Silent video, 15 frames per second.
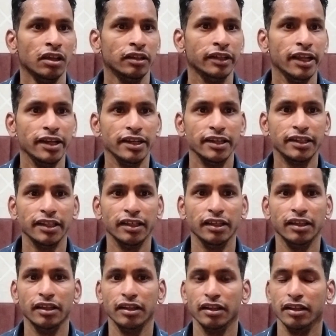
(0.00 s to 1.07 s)
Then
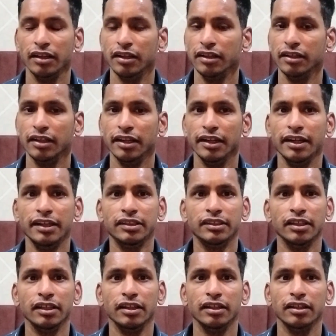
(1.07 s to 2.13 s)
it's
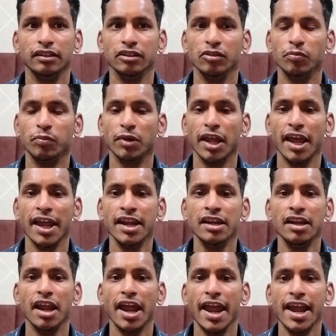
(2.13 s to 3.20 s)
a
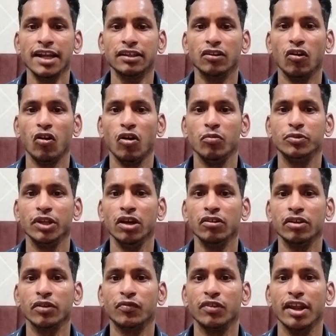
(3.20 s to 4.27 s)
plan, act,
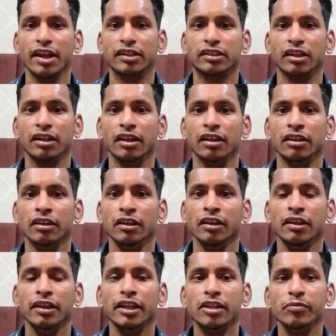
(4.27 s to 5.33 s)
observe, reflected.
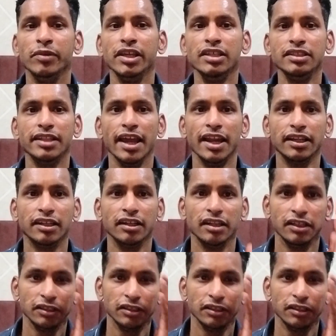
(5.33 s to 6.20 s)
It means that